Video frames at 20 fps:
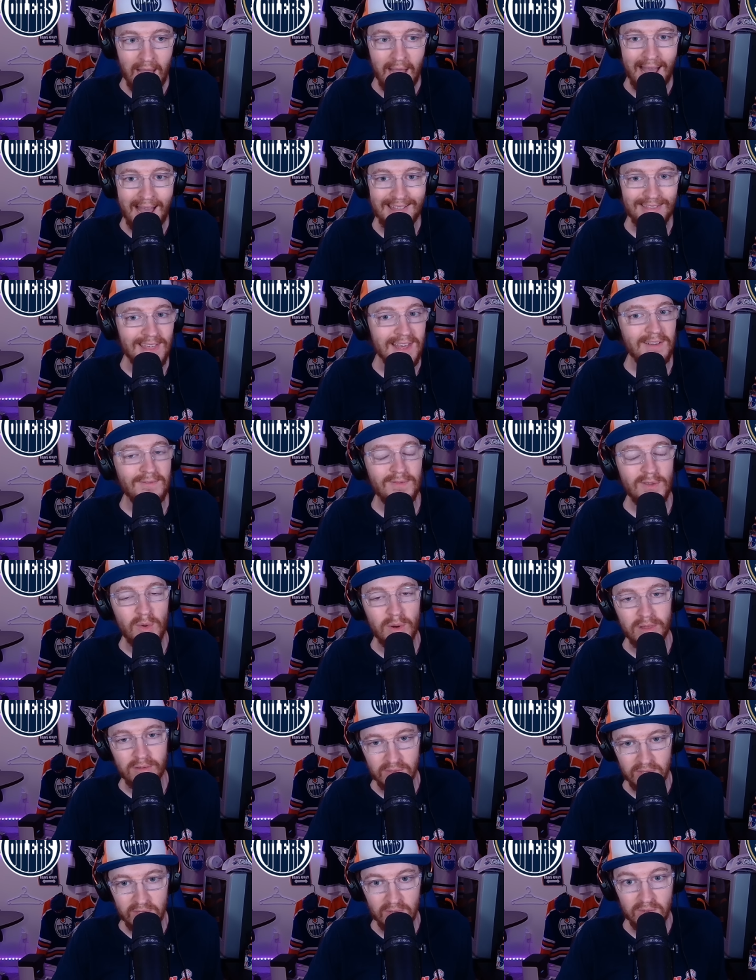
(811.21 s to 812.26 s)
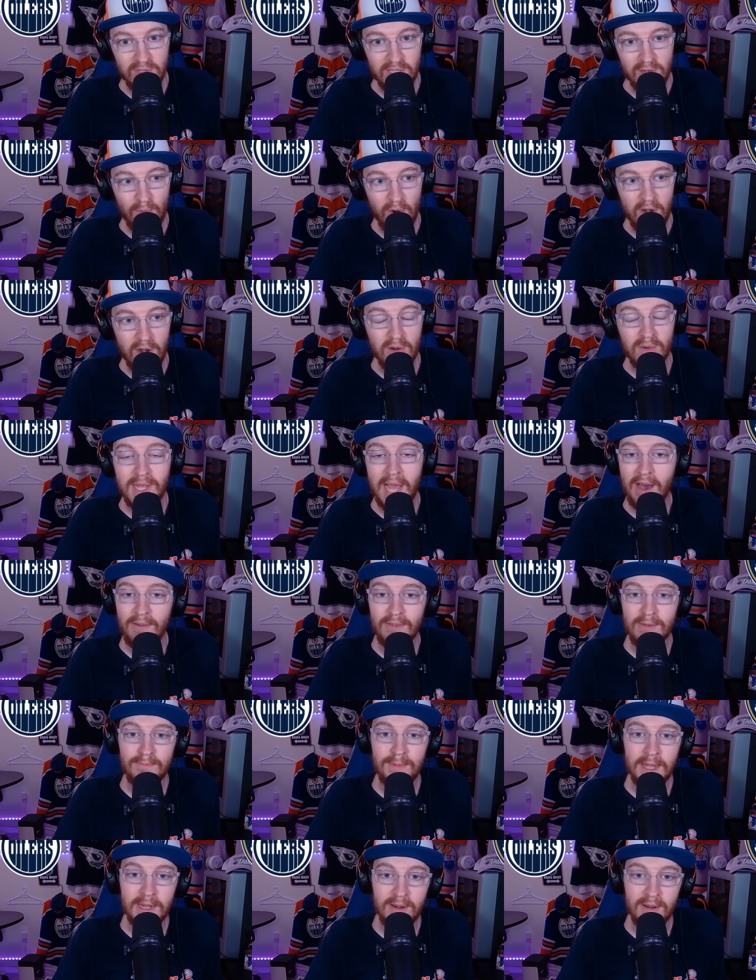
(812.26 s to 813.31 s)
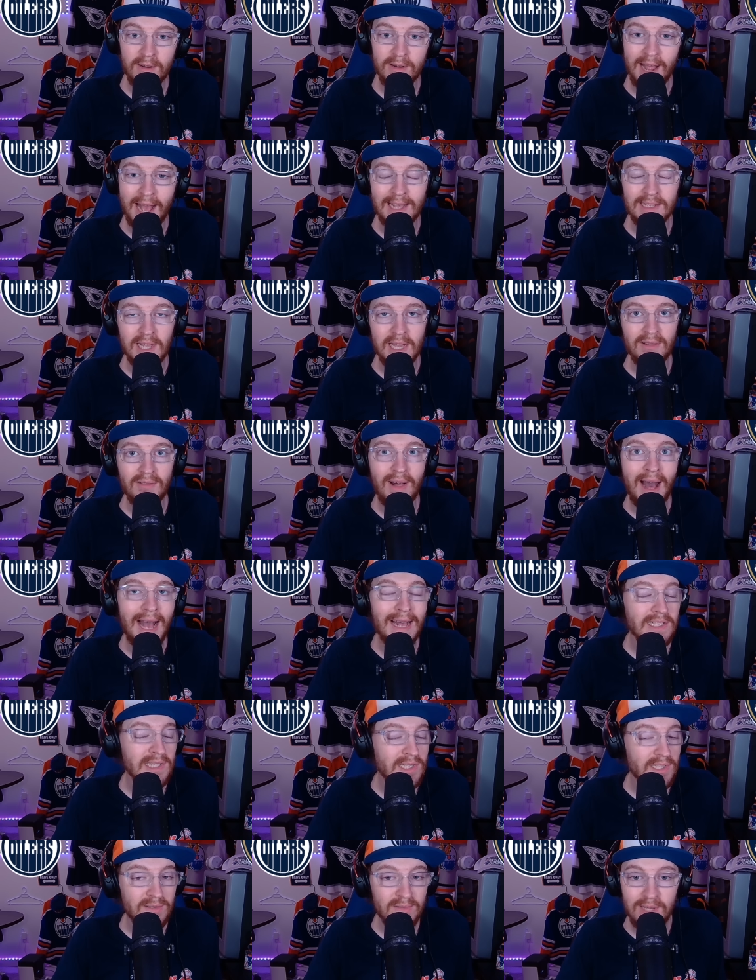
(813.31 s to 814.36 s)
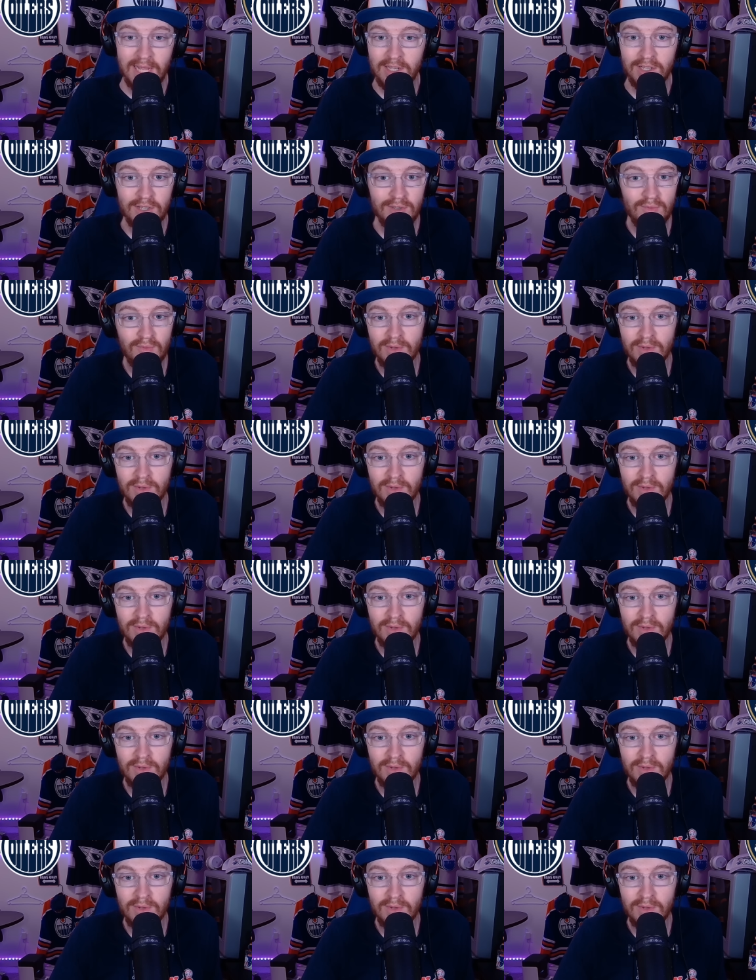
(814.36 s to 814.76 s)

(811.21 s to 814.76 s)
I think if the Oilers lose tomorrow, Calvin Pickard, as a last-ditch